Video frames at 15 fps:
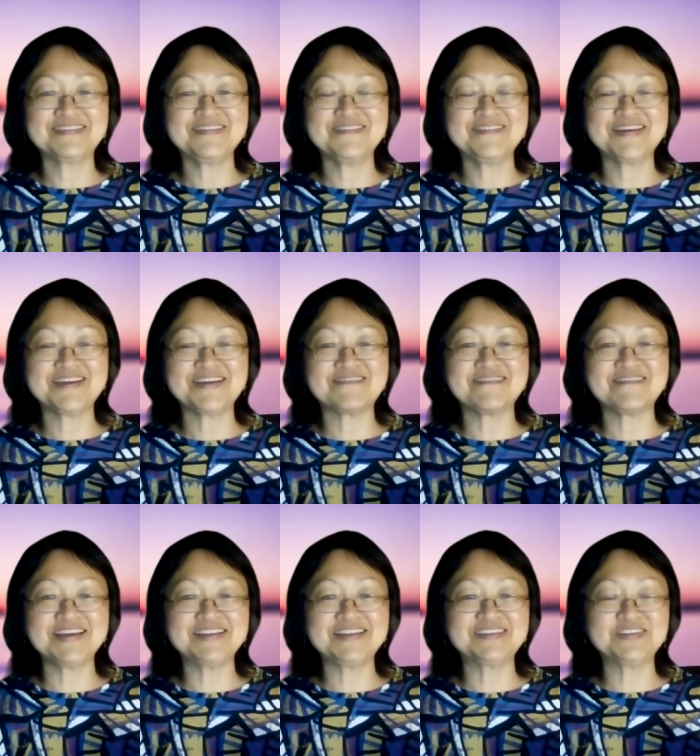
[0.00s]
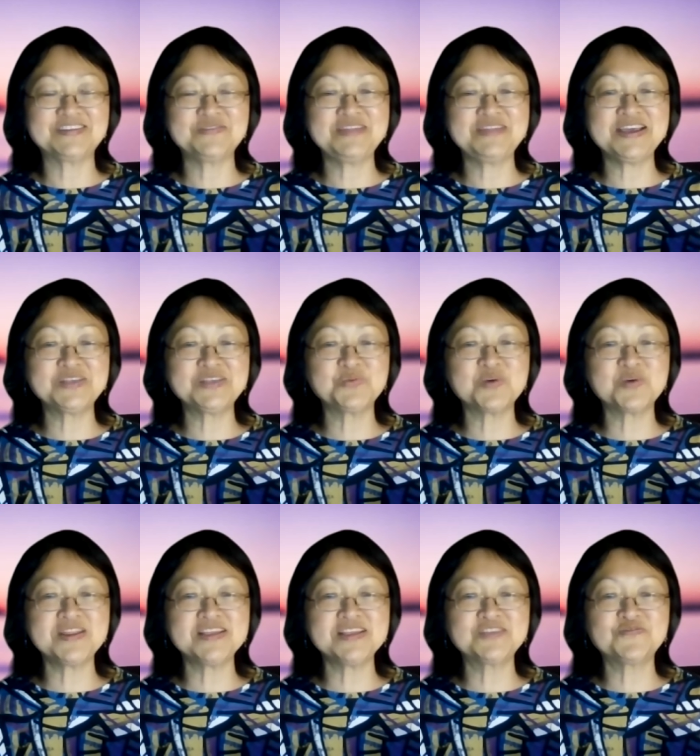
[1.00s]
Okay, great. So next
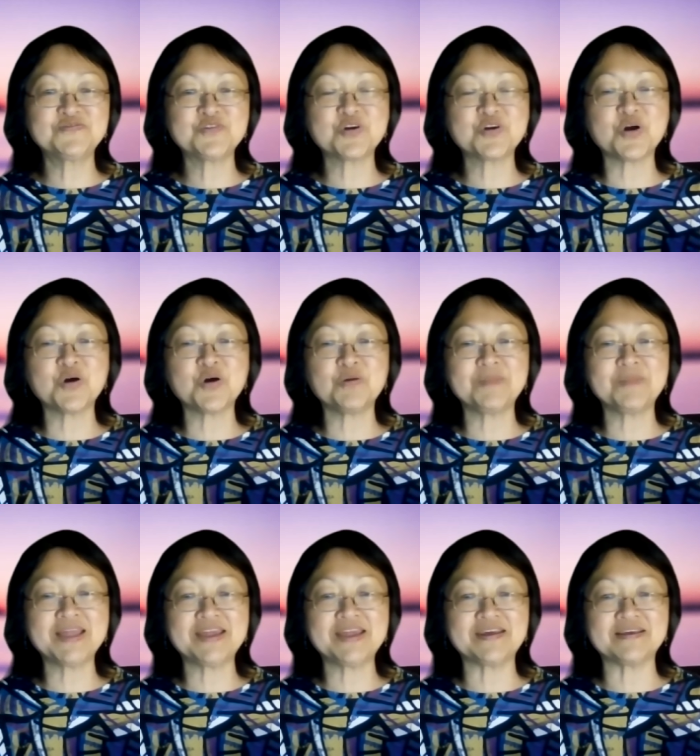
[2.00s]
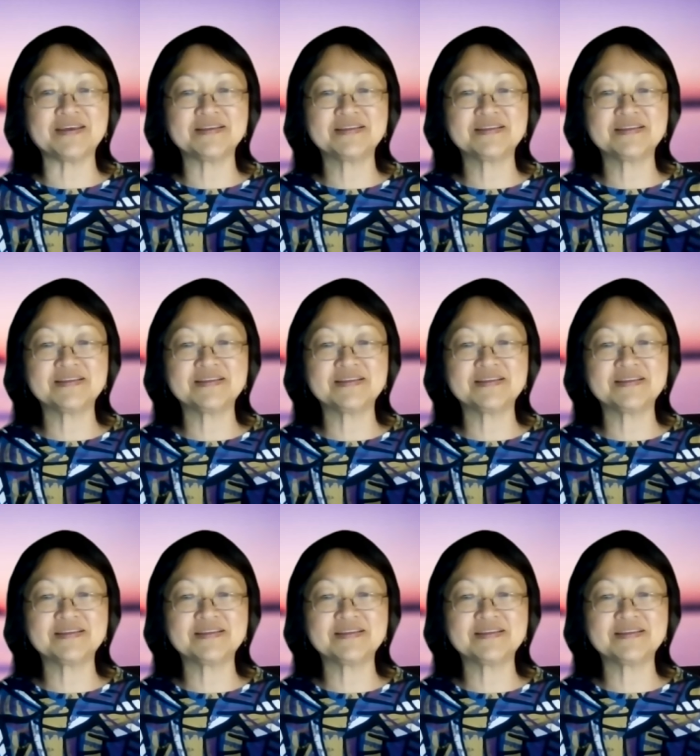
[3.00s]
one is for gallbladder.